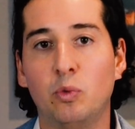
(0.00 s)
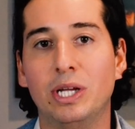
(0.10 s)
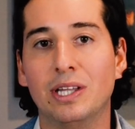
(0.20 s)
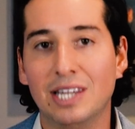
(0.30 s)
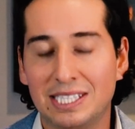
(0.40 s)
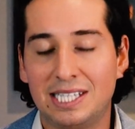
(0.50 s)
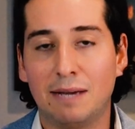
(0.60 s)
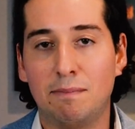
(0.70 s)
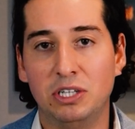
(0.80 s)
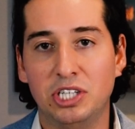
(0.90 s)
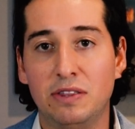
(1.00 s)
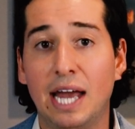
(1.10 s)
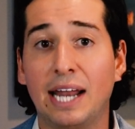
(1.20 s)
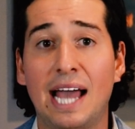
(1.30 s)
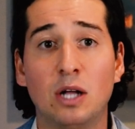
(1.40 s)
realistic budget
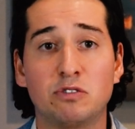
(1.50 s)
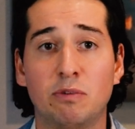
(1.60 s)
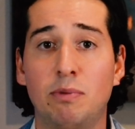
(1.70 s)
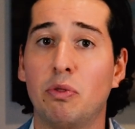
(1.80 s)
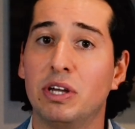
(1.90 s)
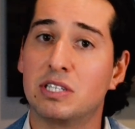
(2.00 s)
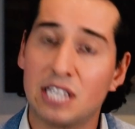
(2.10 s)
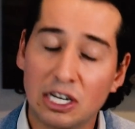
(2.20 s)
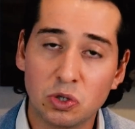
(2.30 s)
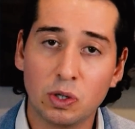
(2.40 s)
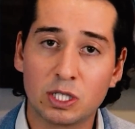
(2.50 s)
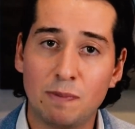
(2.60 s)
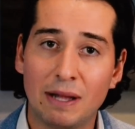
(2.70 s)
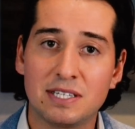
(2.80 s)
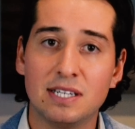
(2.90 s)
that accounts for both essential
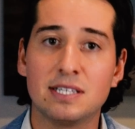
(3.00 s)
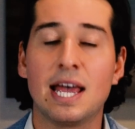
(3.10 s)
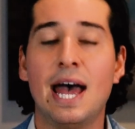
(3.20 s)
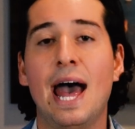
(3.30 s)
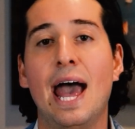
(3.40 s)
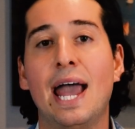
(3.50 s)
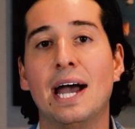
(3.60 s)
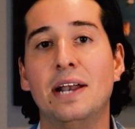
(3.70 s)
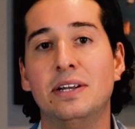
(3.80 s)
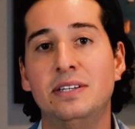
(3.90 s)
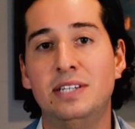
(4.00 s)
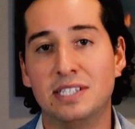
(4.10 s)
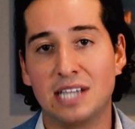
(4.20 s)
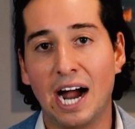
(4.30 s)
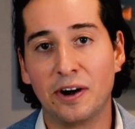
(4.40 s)
expenses and
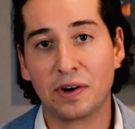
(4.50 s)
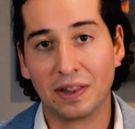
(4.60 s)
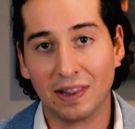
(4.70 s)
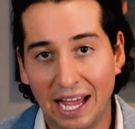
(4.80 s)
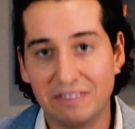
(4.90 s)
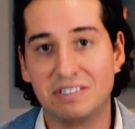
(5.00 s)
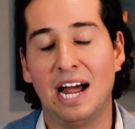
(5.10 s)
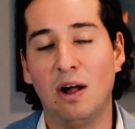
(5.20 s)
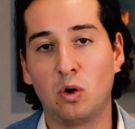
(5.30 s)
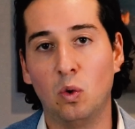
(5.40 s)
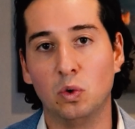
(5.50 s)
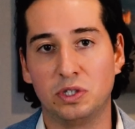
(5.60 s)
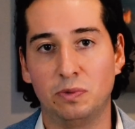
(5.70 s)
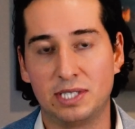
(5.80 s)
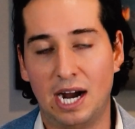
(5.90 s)
desired lifestyle goals
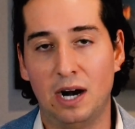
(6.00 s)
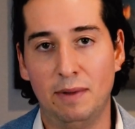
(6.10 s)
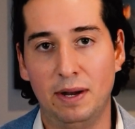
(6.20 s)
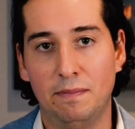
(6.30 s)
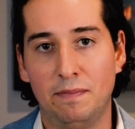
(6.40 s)
in retirement.